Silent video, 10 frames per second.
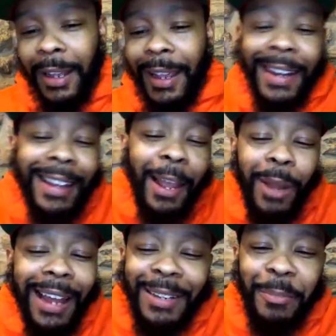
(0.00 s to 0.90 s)
And they're like,
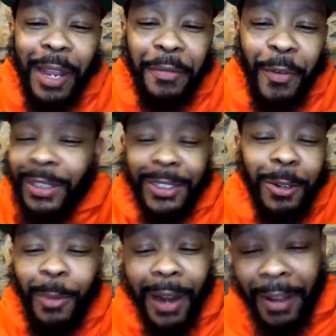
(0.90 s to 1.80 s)
well, I didn't pay for it,
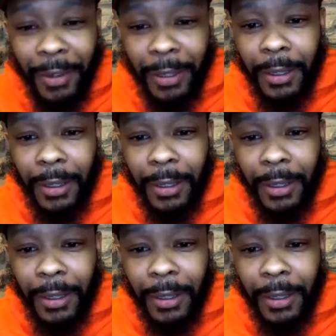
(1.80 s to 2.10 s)
so whatever.